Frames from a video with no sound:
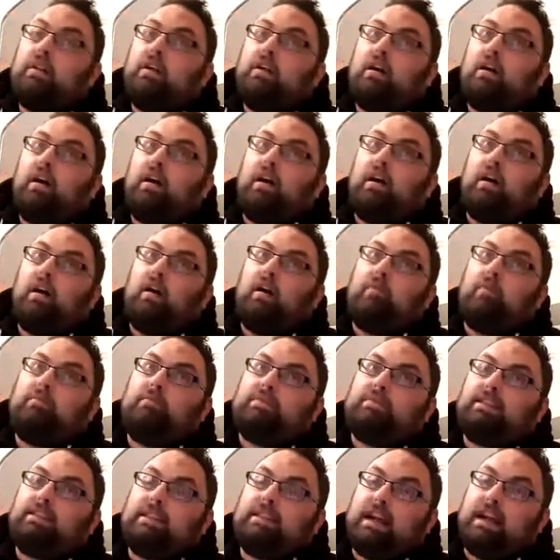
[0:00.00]

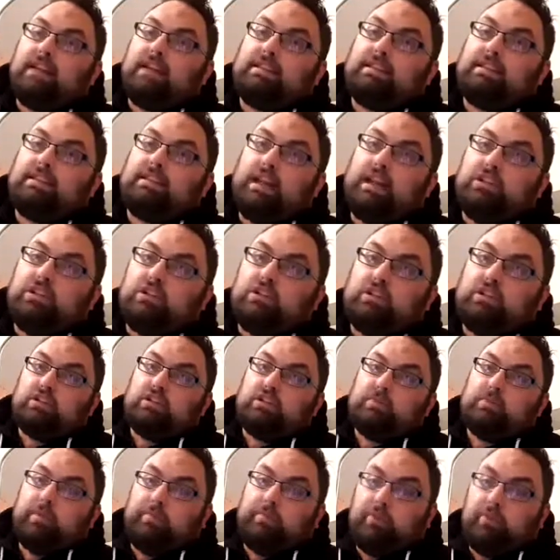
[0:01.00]
Zidane's agent's
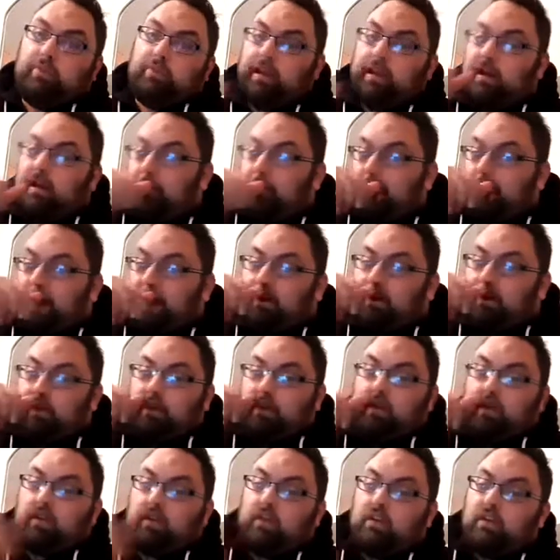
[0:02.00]
putting it about
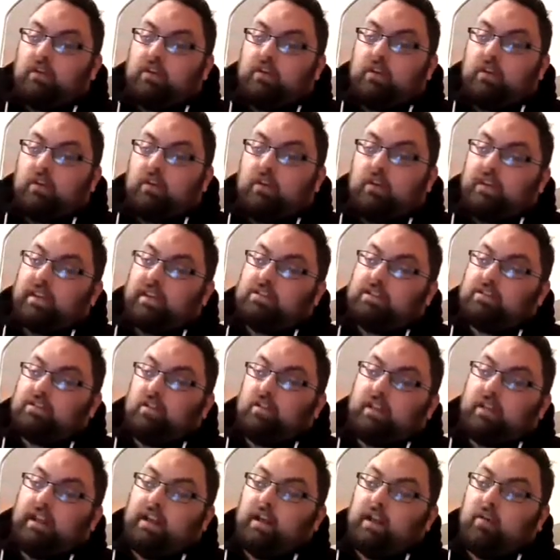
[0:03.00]
that he's
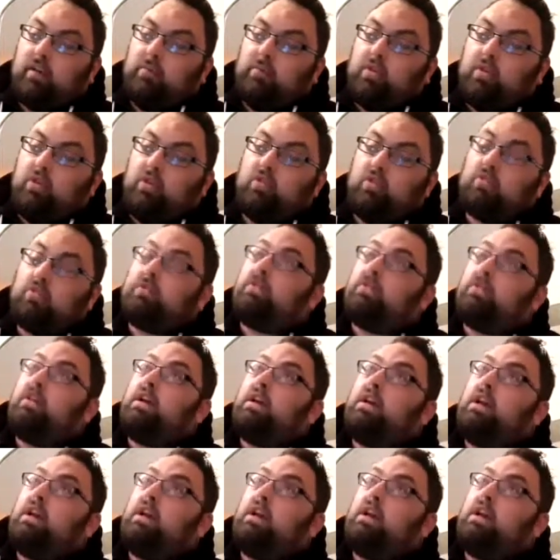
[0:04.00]
looking at a move,